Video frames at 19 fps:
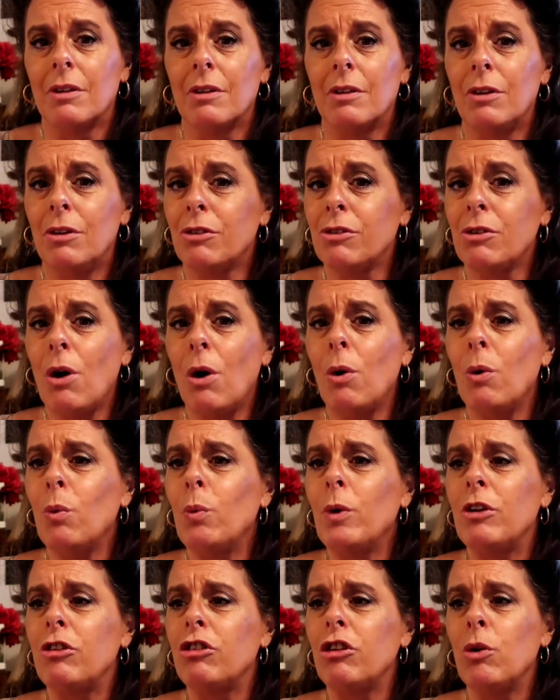There's no
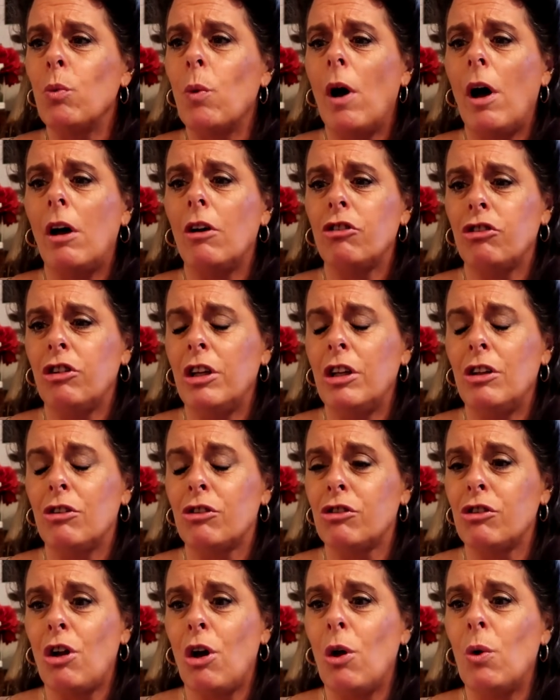wishy-washy,
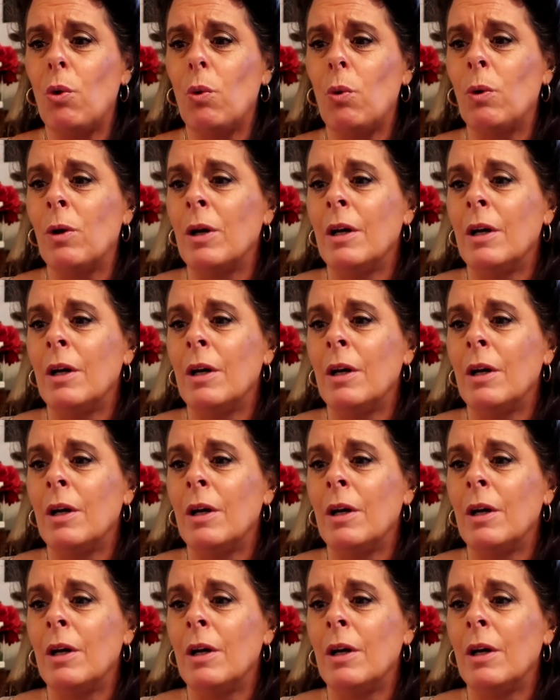there's no,